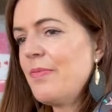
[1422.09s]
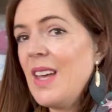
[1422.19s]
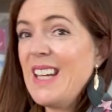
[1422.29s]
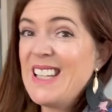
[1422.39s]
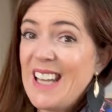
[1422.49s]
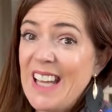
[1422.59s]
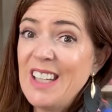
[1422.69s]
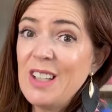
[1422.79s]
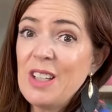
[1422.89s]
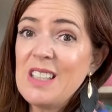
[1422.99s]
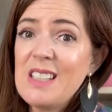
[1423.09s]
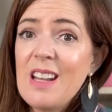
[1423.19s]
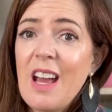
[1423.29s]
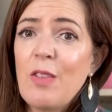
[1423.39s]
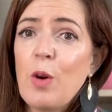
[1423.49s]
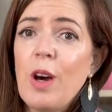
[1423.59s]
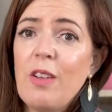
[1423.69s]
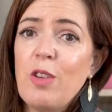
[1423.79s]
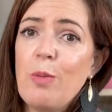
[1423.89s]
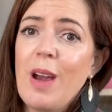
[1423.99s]
again, it did have quite
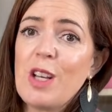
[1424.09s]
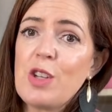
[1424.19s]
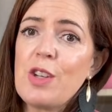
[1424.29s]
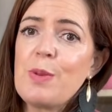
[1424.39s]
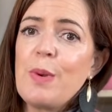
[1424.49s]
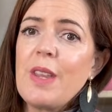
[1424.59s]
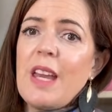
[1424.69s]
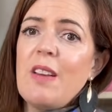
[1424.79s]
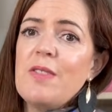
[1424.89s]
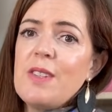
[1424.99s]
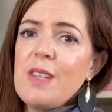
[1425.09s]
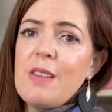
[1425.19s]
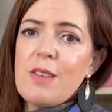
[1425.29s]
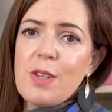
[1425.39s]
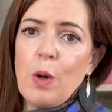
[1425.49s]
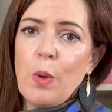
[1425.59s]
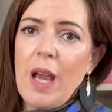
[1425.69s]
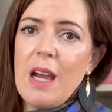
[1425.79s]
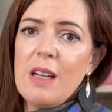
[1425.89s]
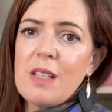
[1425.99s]
a few matches, but they have since sold
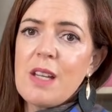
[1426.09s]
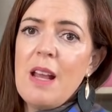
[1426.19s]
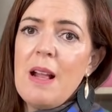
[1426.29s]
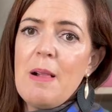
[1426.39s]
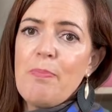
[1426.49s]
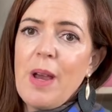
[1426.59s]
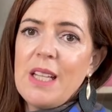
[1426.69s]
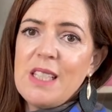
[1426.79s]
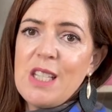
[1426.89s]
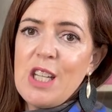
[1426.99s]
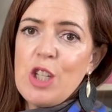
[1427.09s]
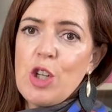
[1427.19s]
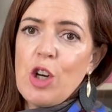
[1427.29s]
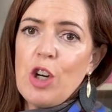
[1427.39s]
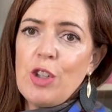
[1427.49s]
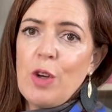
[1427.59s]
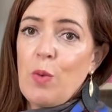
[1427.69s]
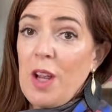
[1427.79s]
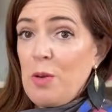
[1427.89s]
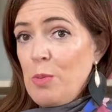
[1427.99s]
out. But Dijon
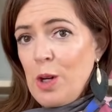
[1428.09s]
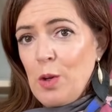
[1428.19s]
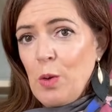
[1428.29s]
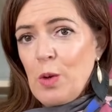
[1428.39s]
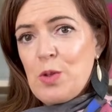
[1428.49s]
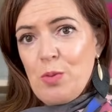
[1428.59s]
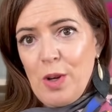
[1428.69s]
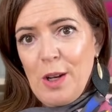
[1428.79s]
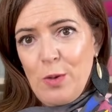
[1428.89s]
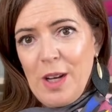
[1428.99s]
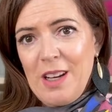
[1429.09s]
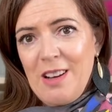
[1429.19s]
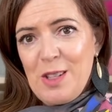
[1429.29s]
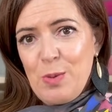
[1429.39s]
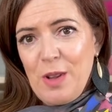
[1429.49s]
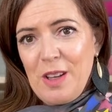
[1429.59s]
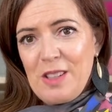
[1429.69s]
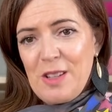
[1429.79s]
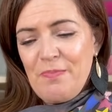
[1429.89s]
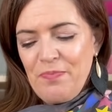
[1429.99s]
Rayon Modal looks really, really nice with
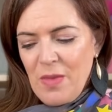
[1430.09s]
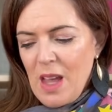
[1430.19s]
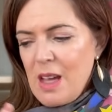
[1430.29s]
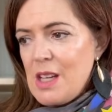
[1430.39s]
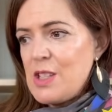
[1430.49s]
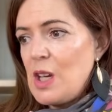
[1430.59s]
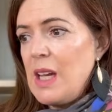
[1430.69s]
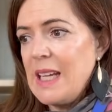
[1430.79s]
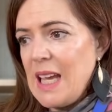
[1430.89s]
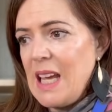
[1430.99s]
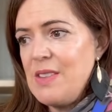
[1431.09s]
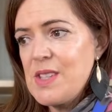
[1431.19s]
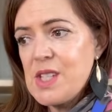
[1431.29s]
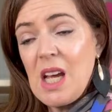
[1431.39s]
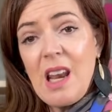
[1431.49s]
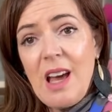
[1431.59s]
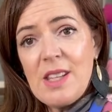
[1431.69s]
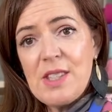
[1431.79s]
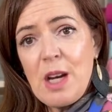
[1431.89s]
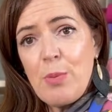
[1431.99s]
it. So again,
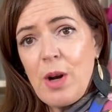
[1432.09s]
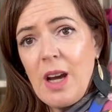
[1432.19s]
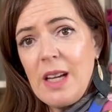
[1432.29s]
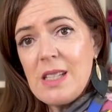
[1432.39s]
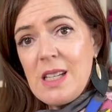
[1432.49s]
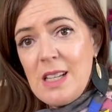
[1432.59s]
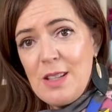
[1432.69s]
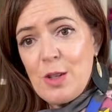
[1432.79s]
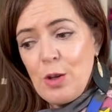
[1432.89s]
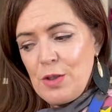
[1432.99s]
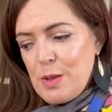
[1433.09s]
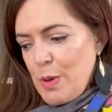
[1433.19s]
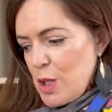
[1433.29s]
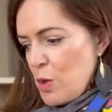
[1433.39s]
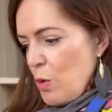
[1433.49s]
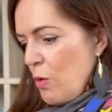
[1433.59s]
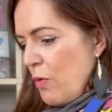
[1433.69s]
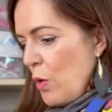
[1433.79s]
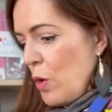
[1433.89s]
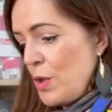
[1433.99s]
Starlight Starbright is on special
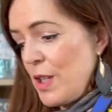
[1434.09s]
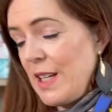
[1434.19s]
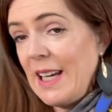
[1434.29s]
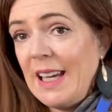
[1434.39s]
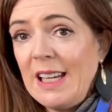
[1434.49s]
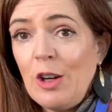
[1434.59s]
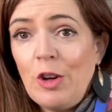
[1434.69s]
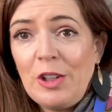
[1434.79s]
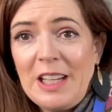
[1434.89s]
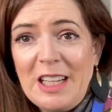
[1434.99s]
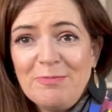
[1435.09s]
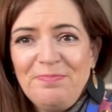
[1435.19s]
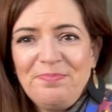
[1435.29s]
for today only.